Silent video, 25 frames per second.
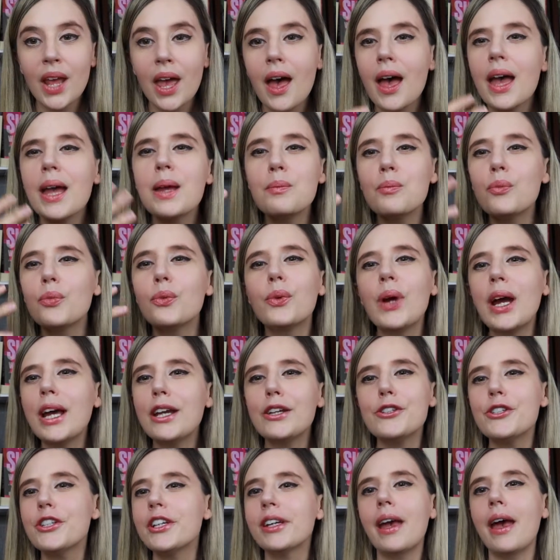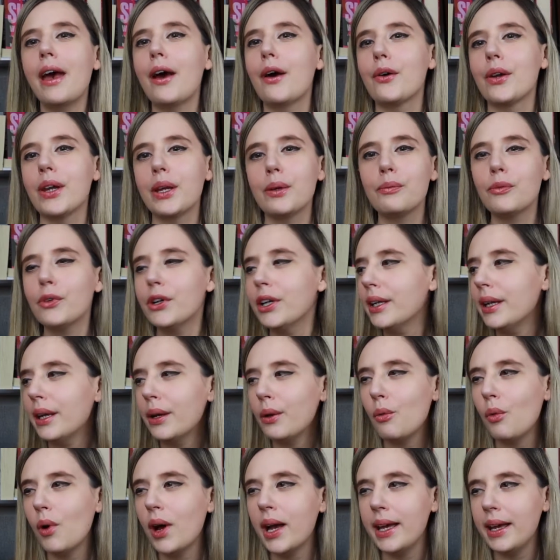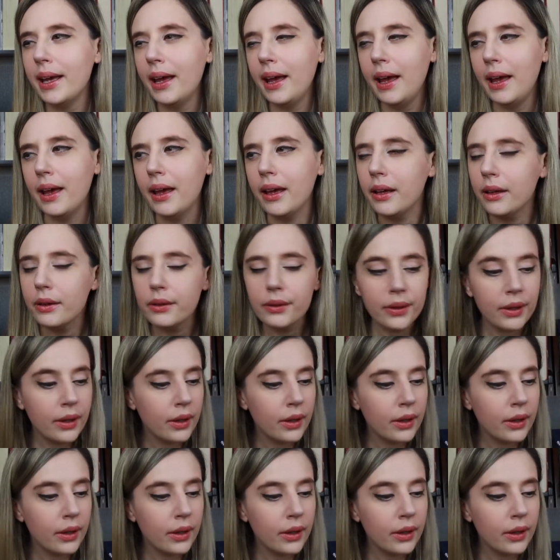I'm branching out. I'm reading YA.